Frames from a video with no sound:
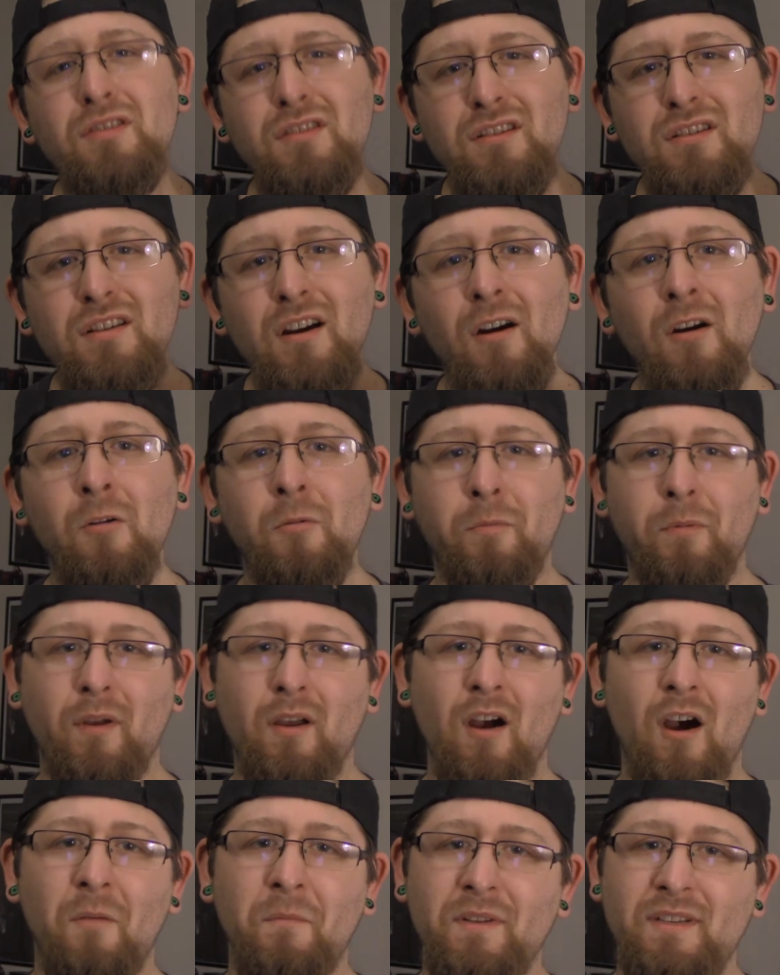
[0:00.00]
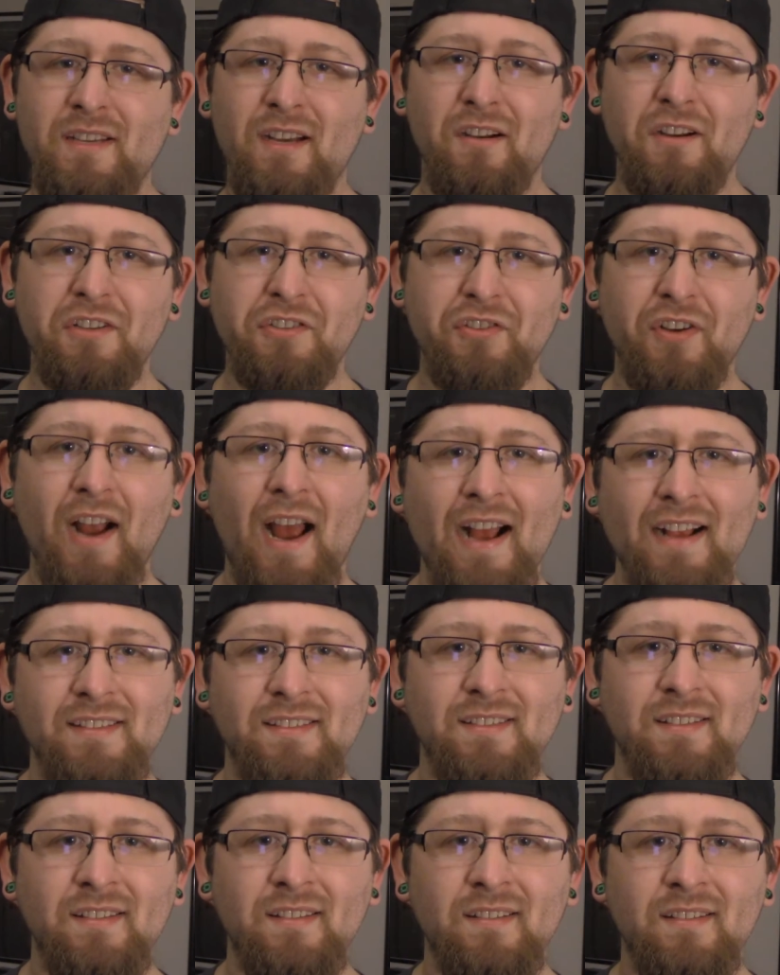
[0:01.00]
dope commentary
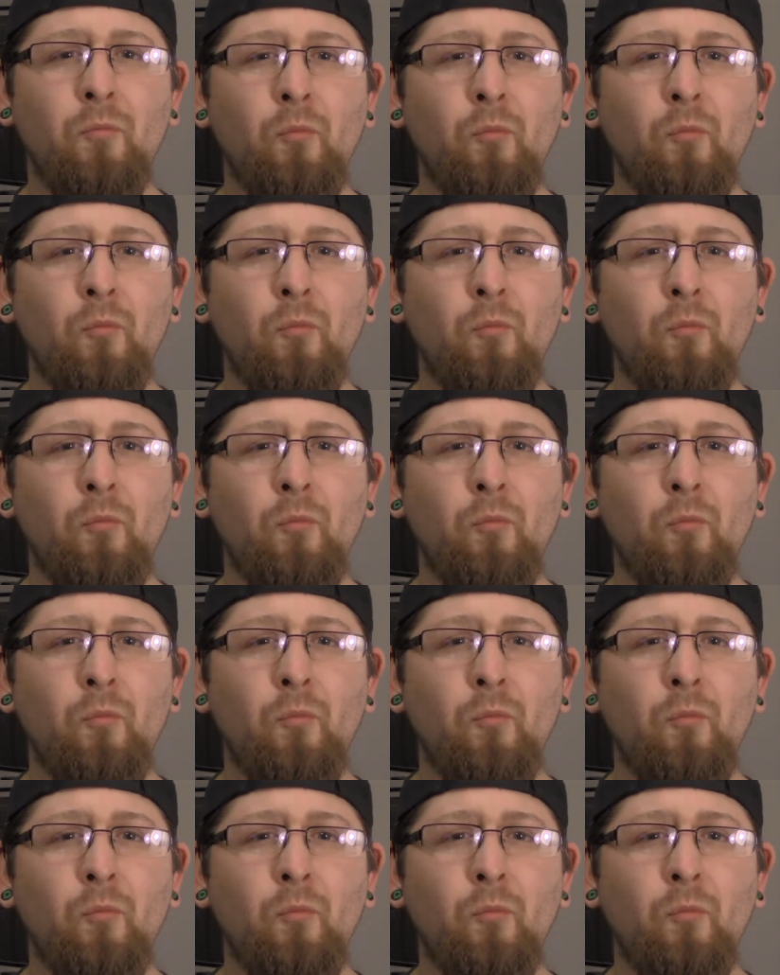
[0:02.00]
tracks.